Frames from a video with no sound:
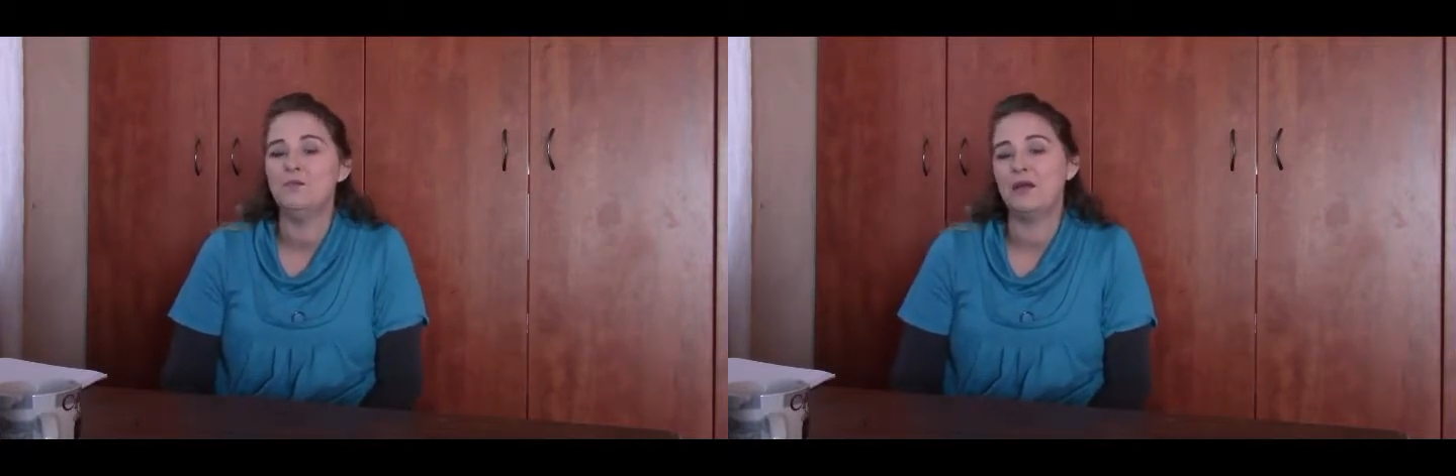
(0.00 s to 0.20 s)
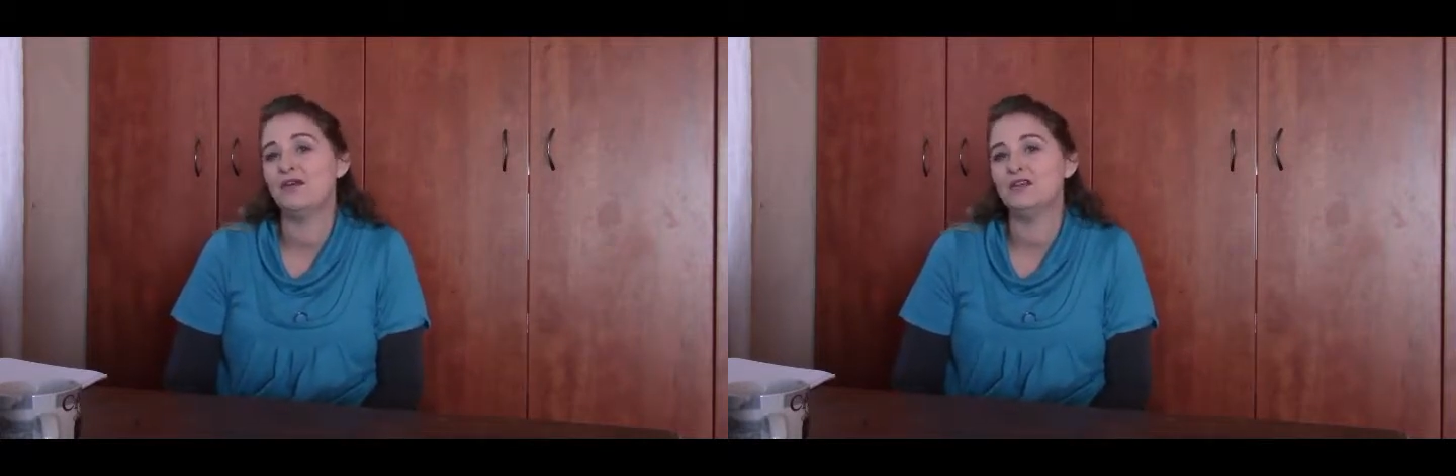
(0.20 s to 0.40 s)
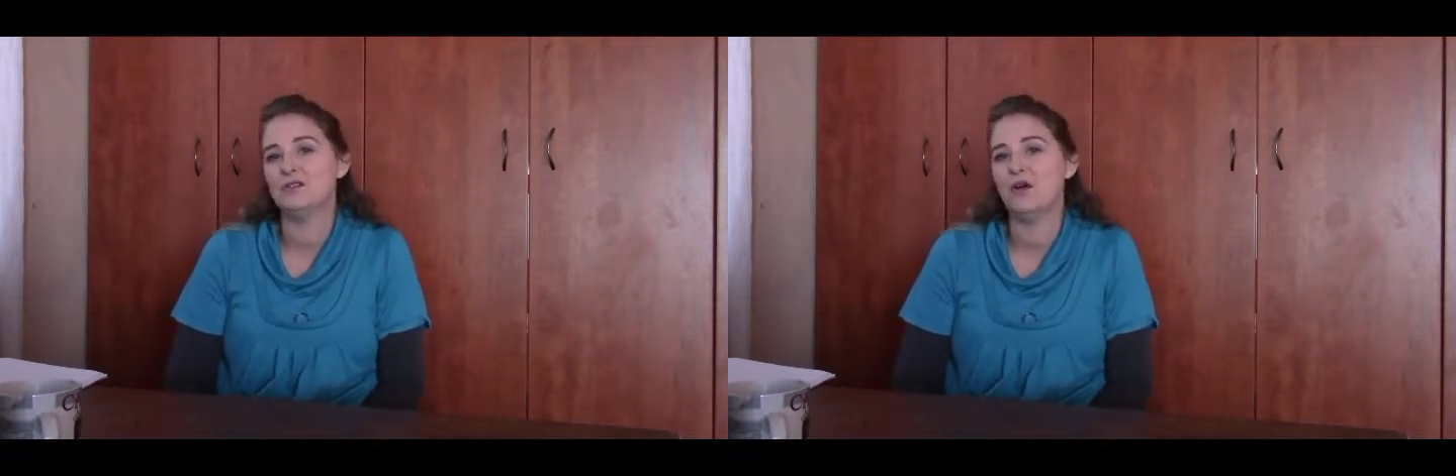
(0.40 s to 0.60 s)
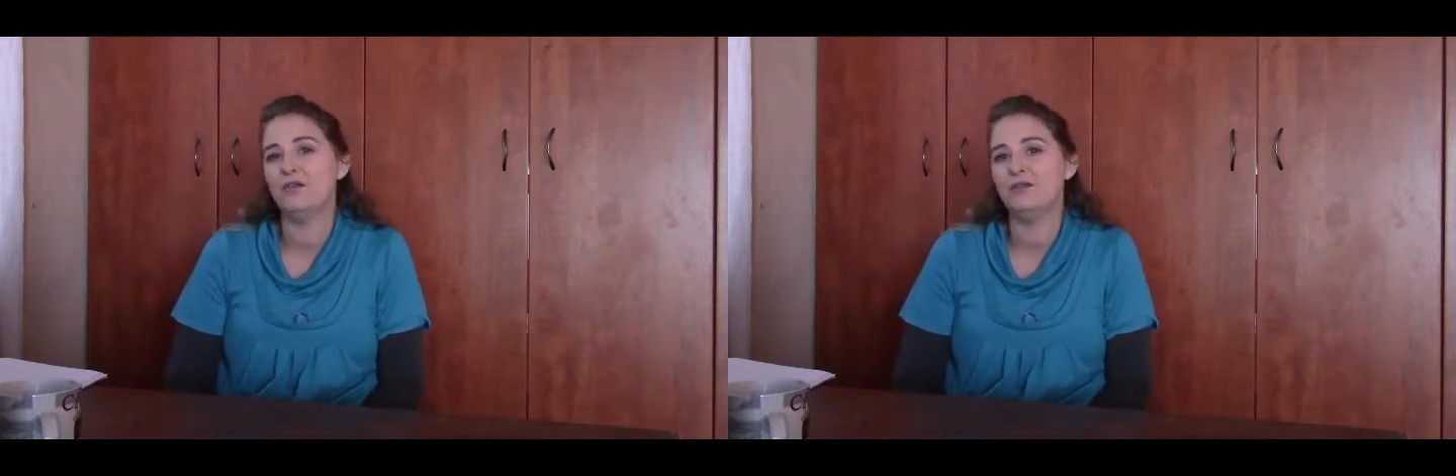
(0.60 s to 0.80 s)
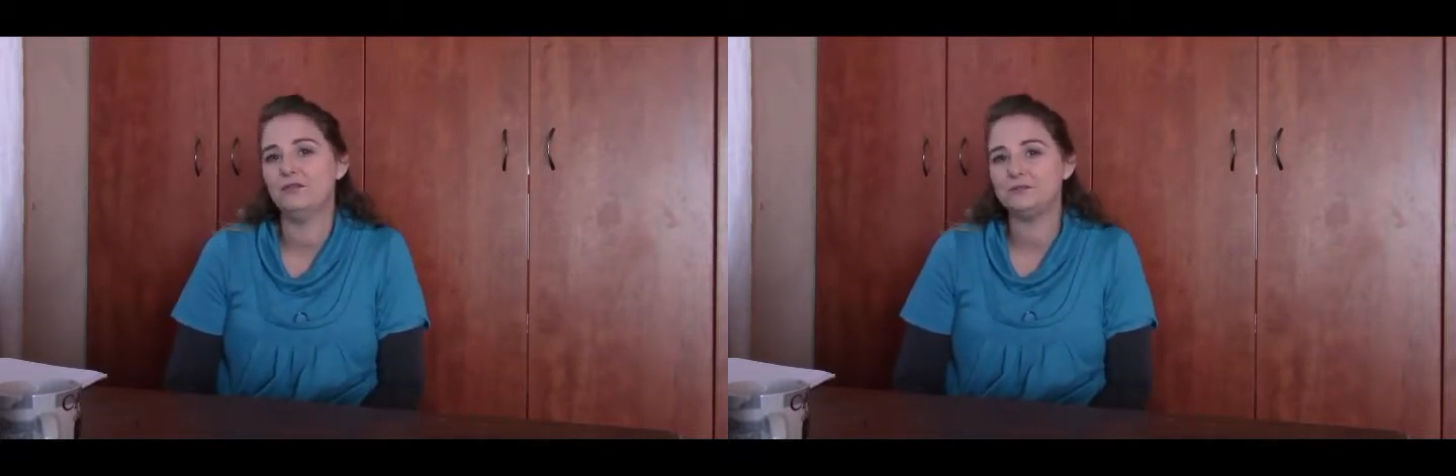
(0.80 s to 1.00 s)
periods
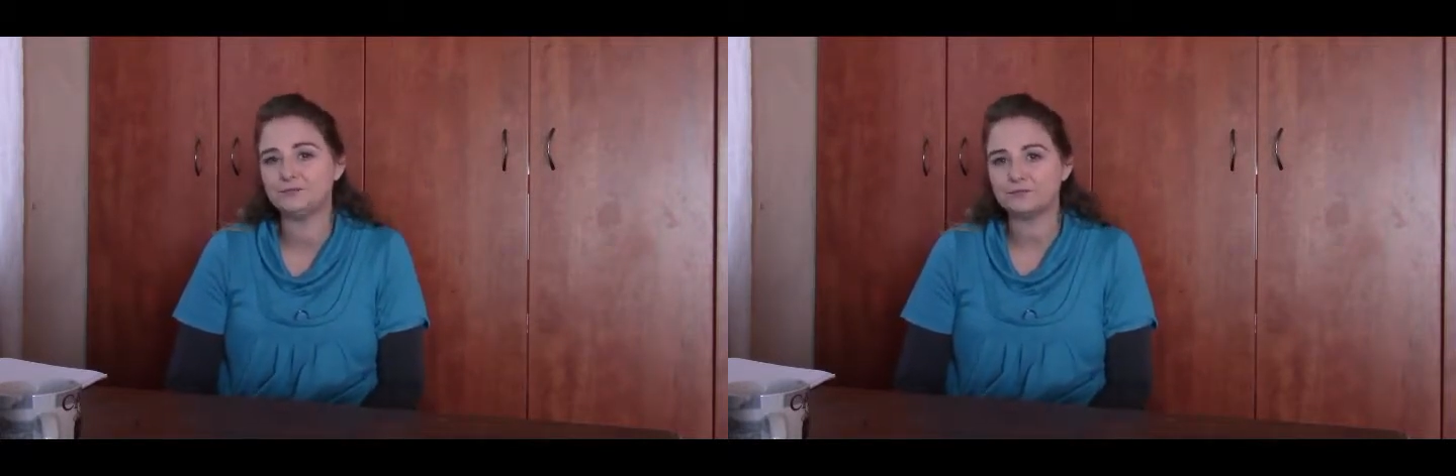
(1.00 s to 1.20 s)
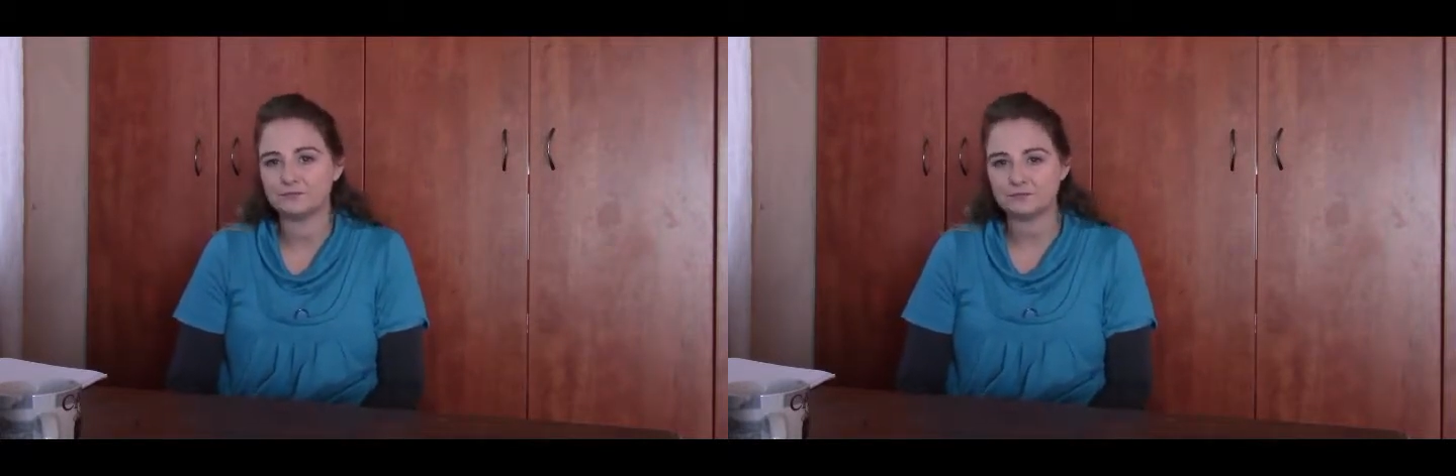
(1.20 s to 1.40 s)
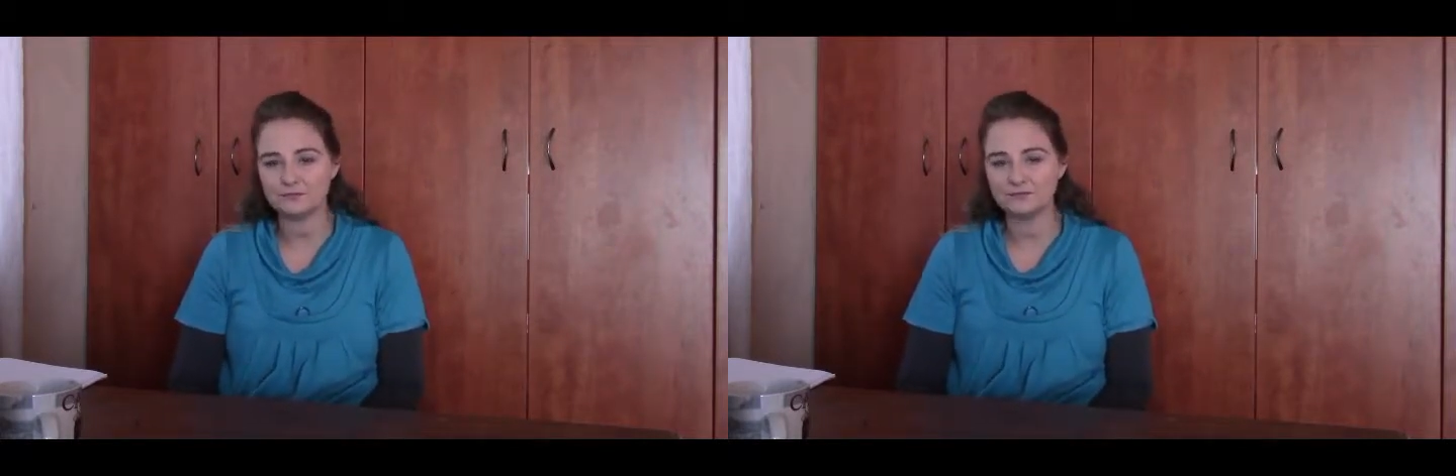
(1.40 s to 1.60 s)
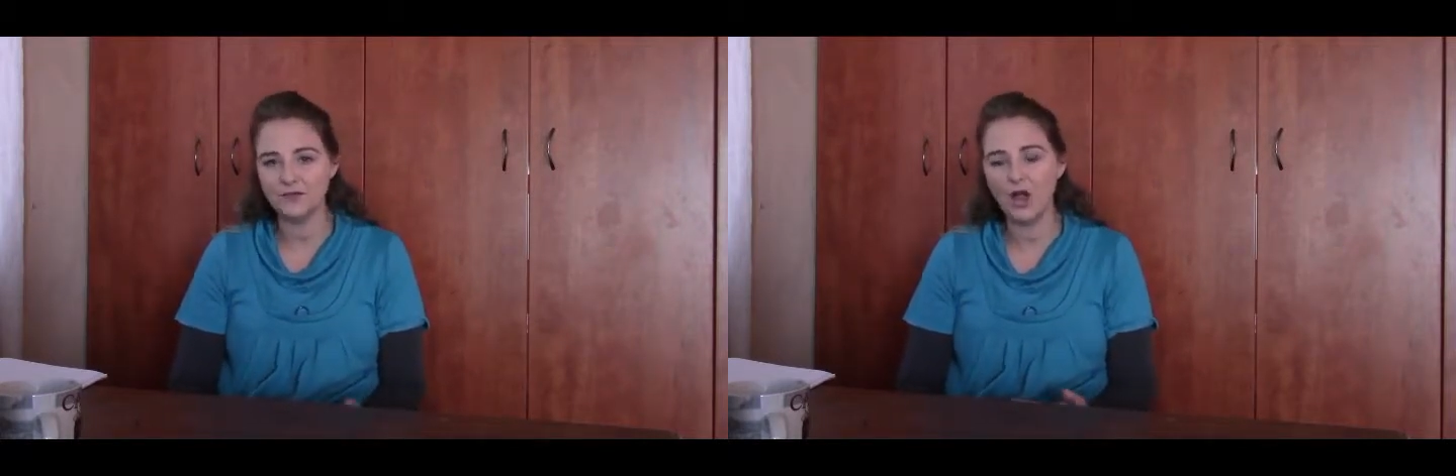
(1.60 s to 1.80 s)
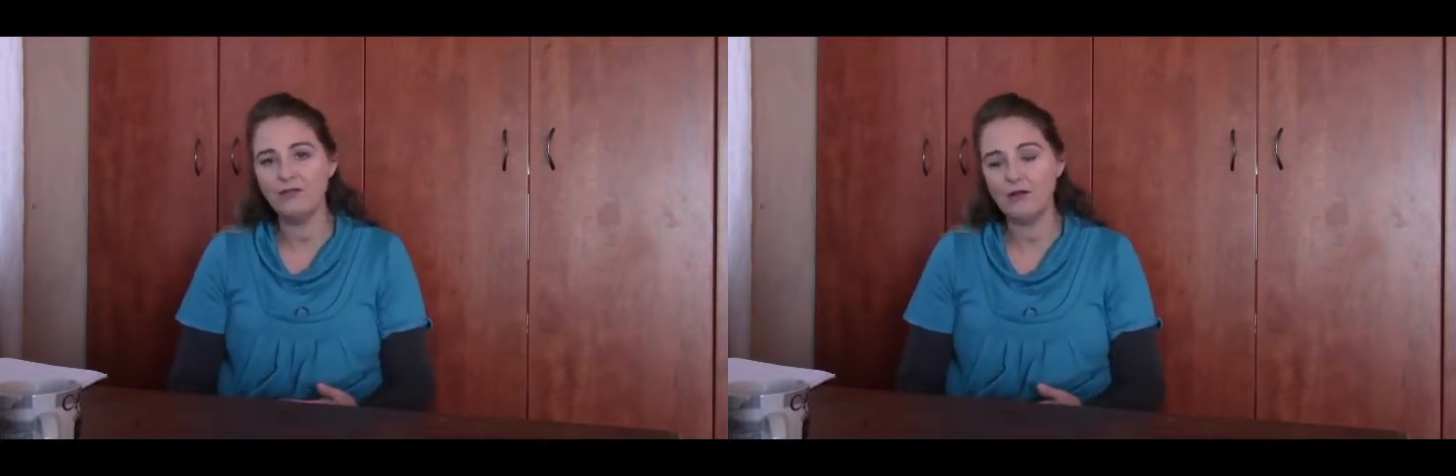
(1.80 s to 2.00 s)

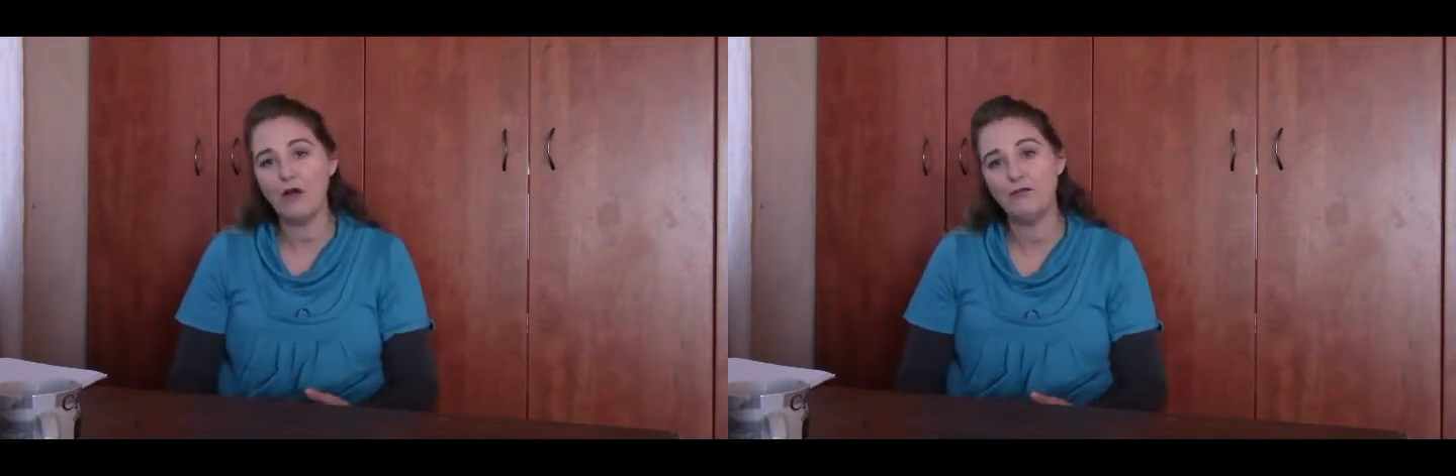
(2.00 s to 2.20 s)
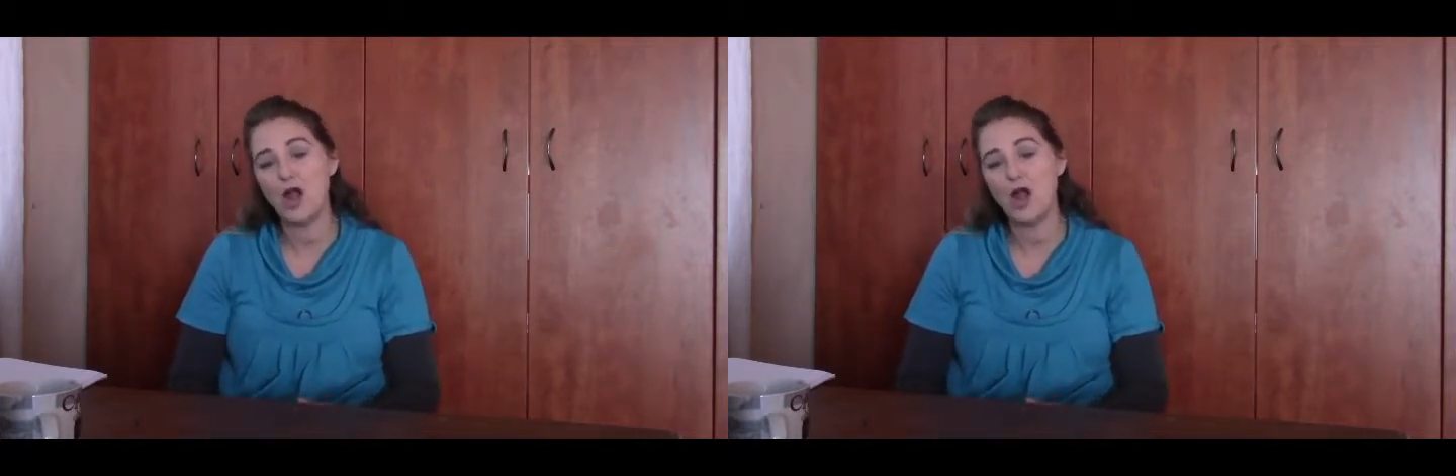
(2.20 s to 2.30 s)
of